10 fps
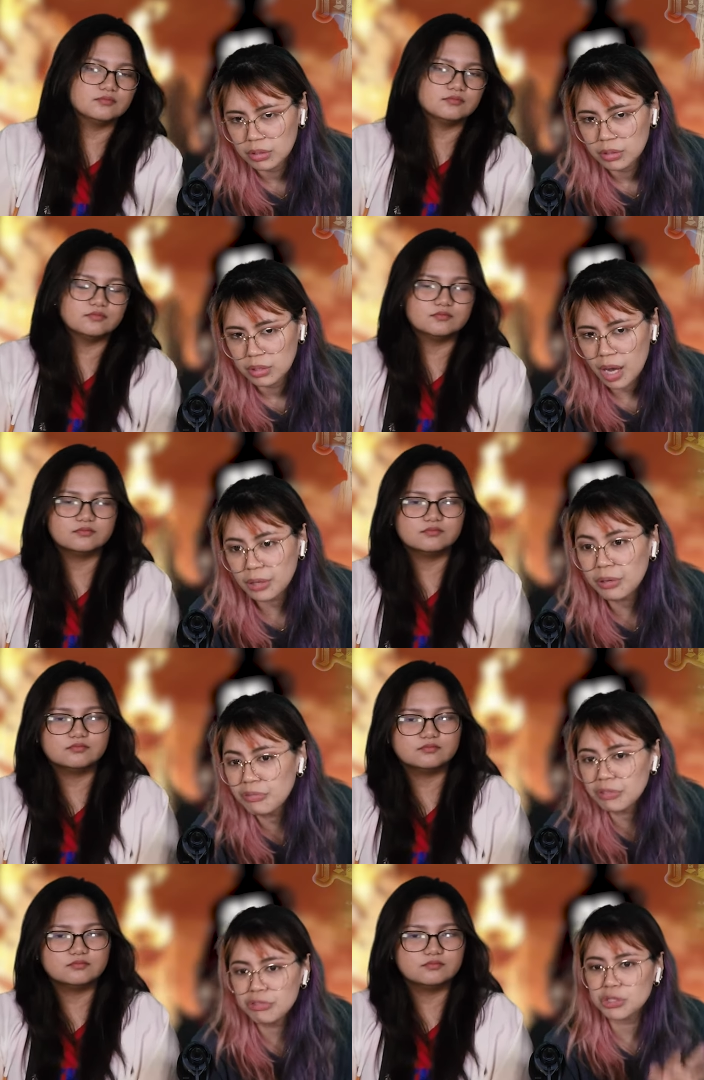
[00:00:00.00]
Speaker 1: I love the
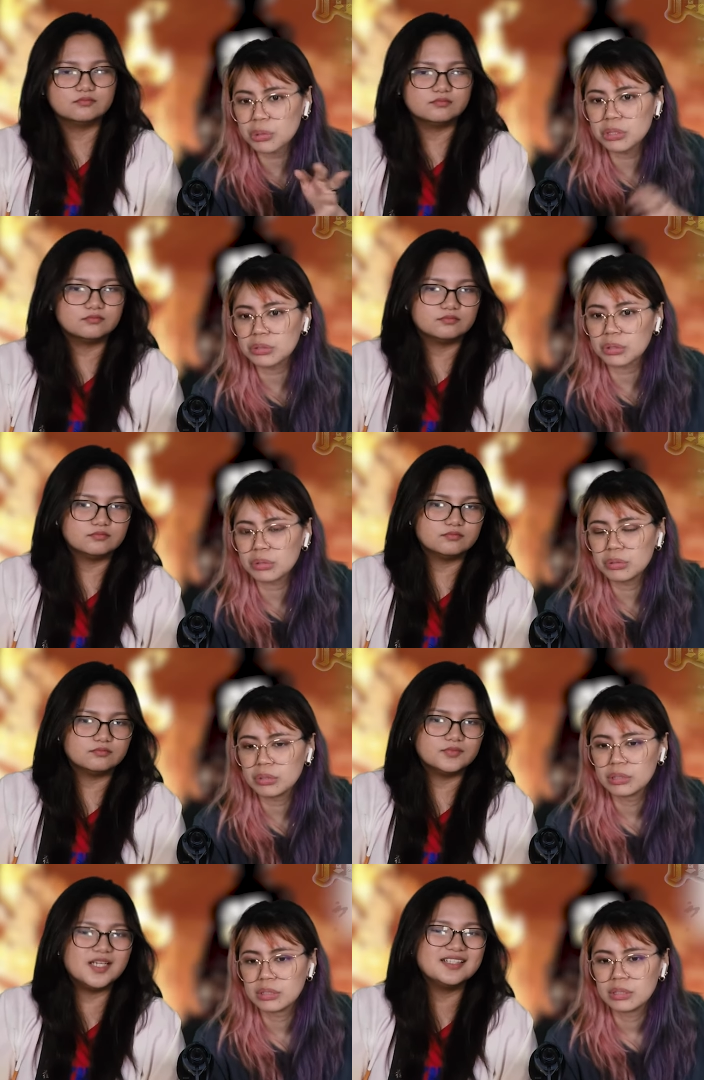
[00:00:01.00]
visuals so.
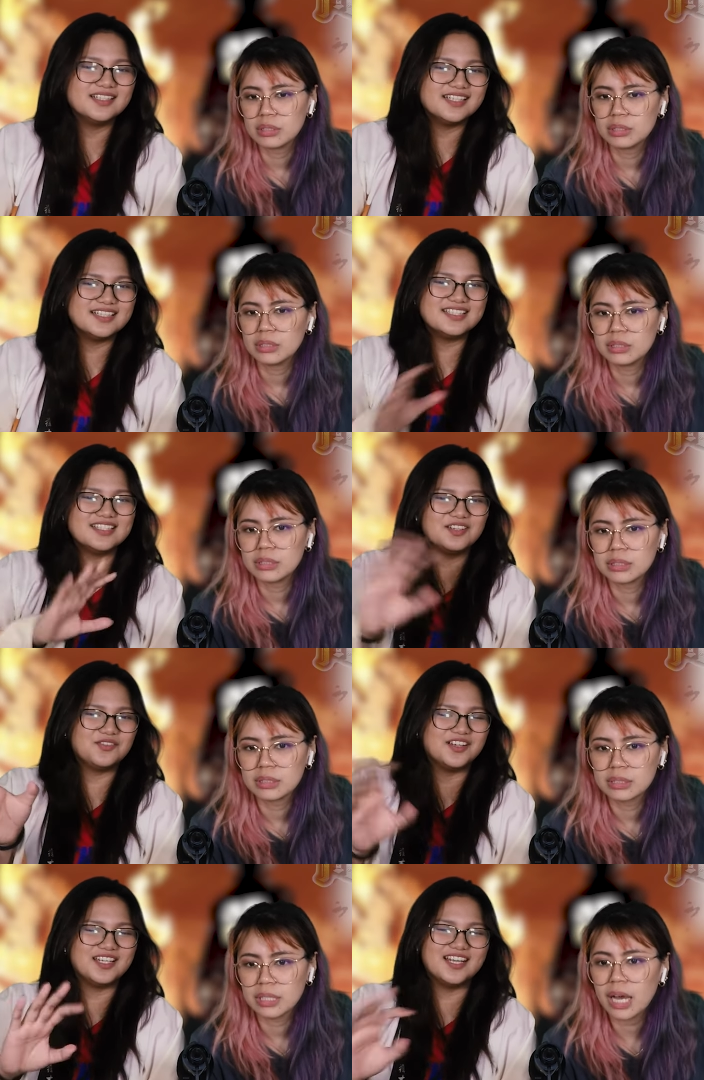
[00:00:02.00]
Speaker 2: It's a
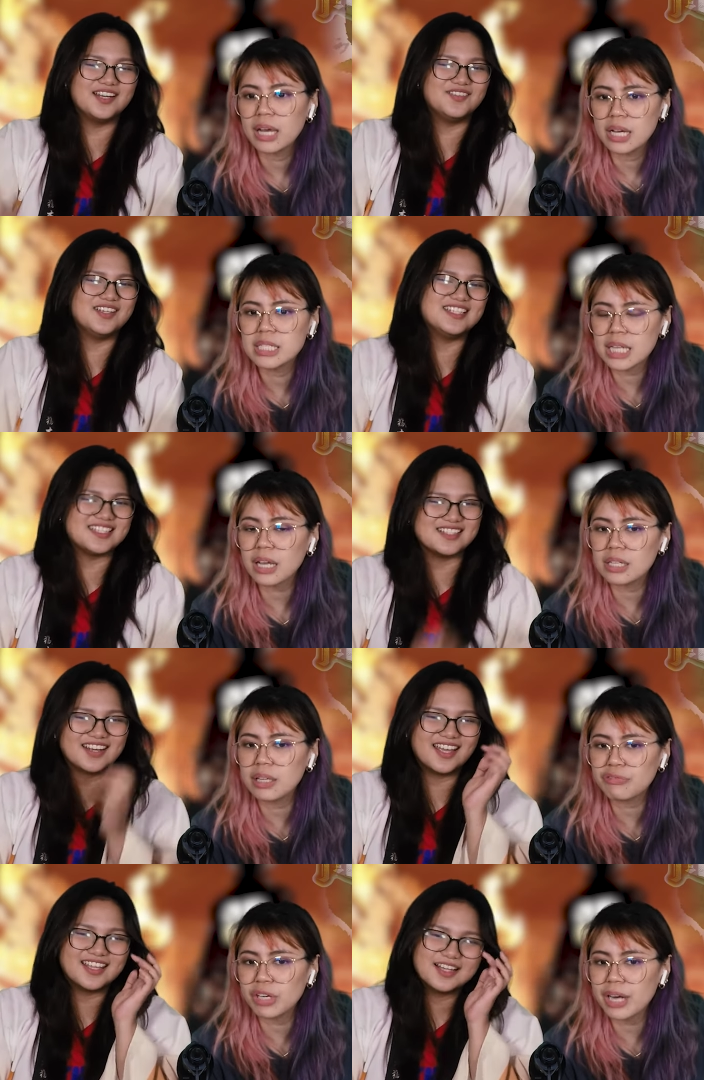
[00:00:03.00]
different
Speaker 1: animation, yeah, it's like a
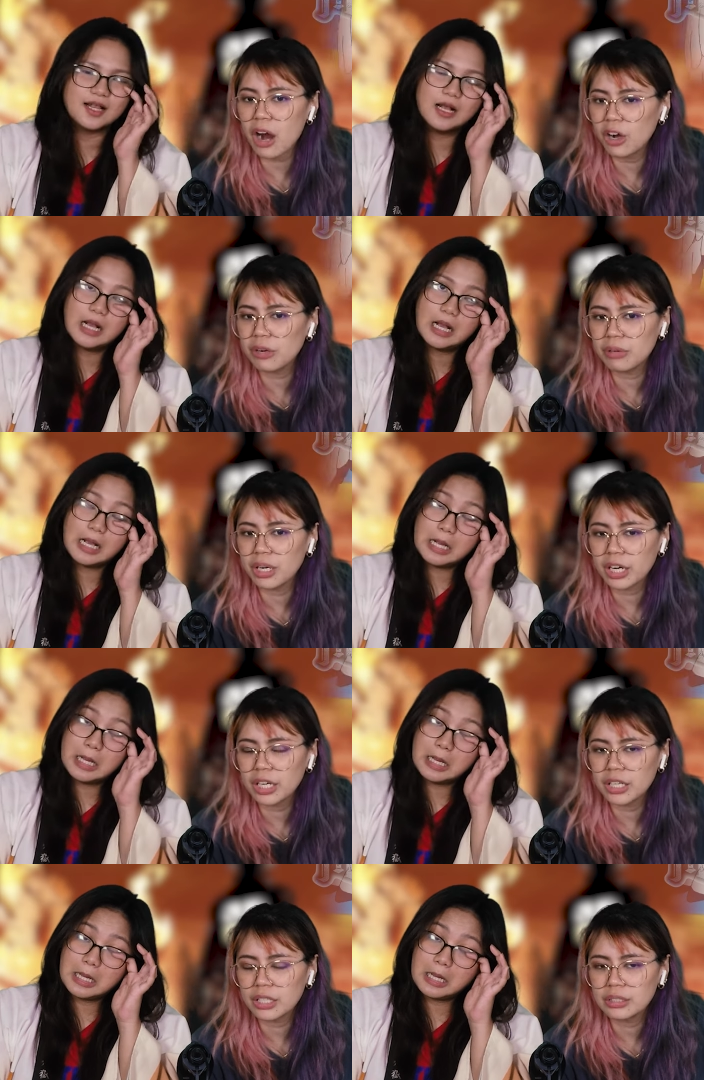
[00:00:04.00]
different artwork,
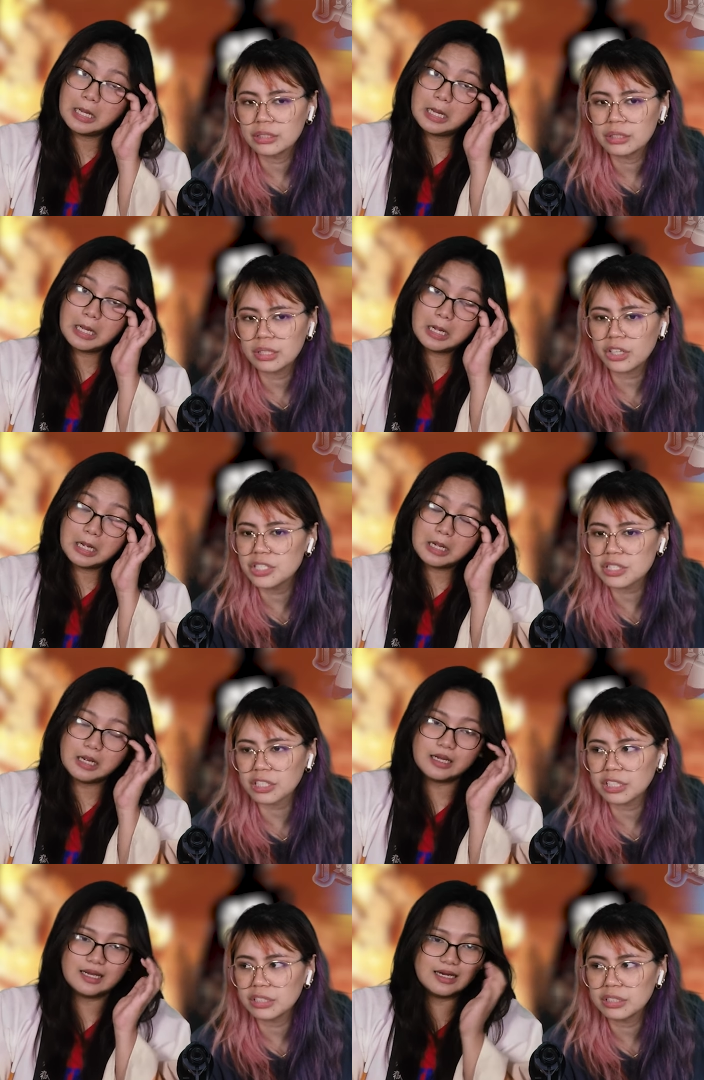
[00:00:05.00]
yeah. Art
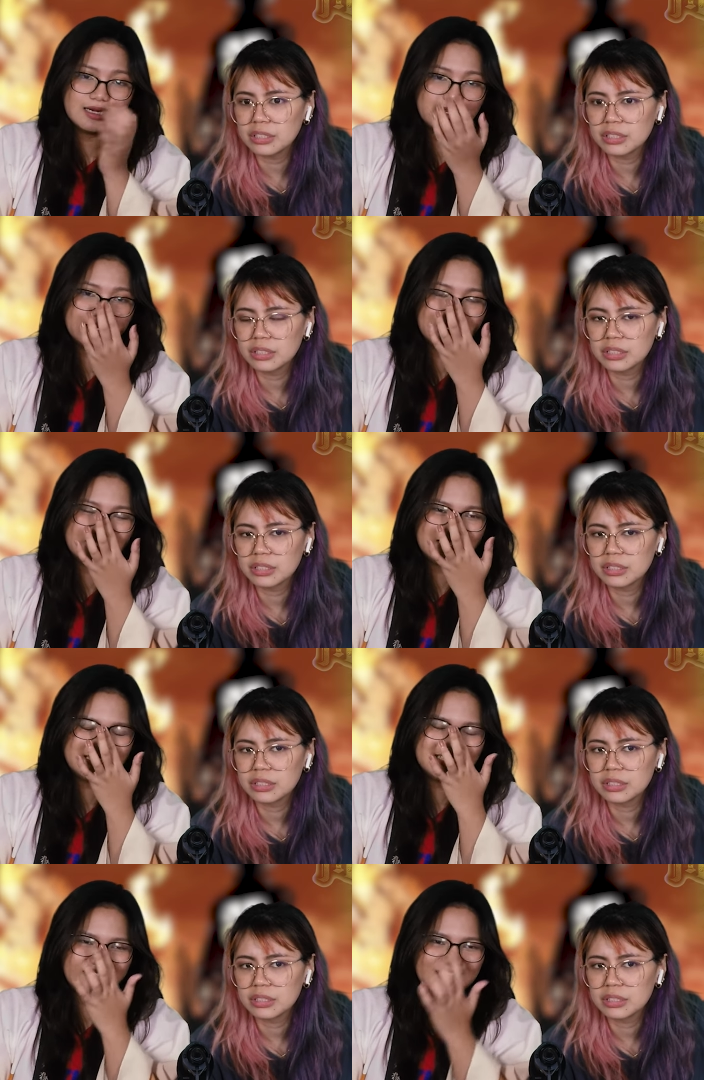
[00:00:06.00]
style.
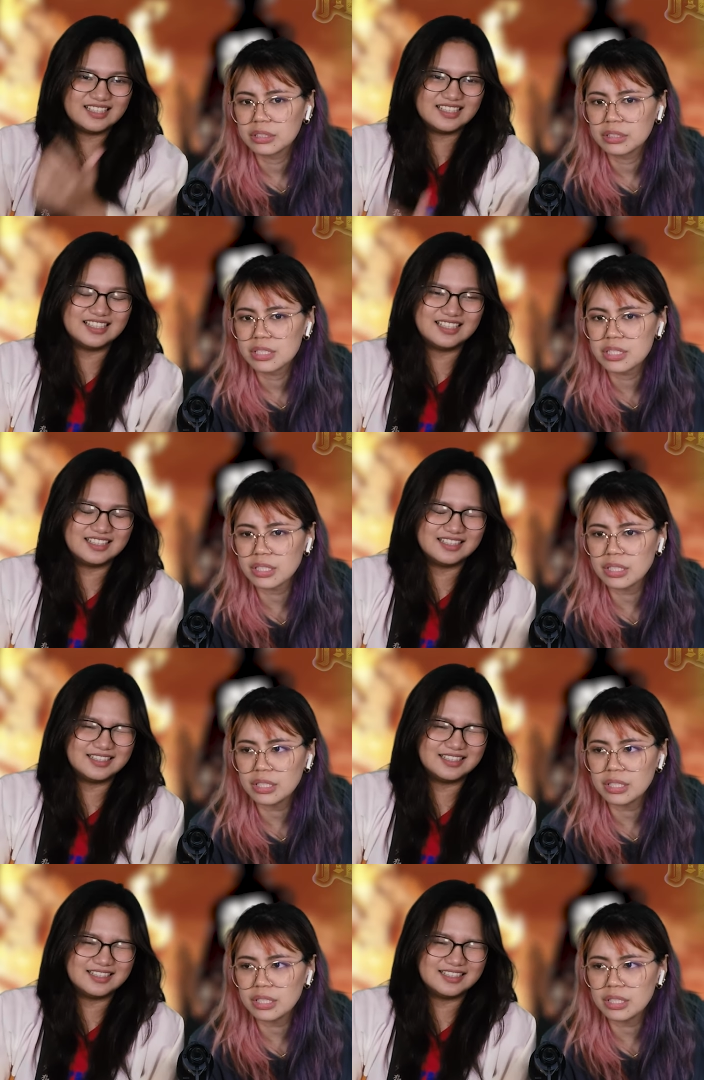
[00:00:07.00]
See?